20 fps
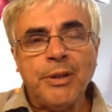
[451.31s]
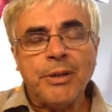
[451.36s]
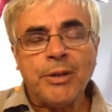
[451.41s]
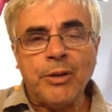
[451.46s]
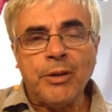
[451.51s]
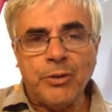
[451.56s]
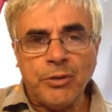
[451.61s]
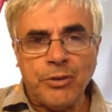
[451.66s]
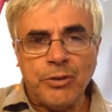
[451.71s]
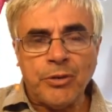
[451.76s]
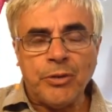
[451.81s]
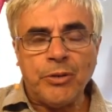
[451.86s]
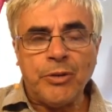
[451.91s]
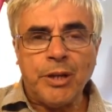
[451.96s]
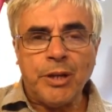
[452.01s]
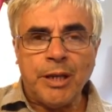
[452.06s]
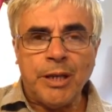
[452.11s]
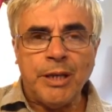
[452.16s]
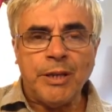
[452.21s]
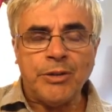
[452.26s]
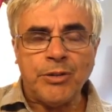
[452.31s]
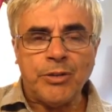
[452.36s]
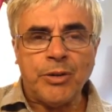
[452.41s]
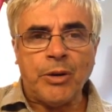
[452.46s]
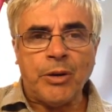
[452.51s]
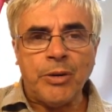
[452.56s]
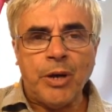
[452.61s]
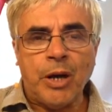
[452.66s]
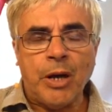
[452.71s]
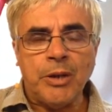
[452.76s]
concerning his
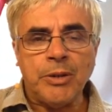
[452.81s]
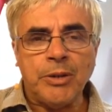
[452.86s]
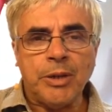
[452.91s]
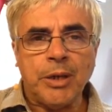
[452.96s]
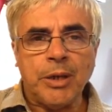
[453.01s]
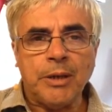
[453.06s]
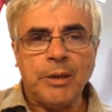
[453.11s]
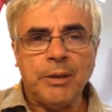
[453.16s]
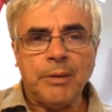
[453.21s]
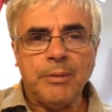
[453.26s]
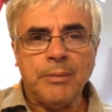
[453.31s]
son Isaac.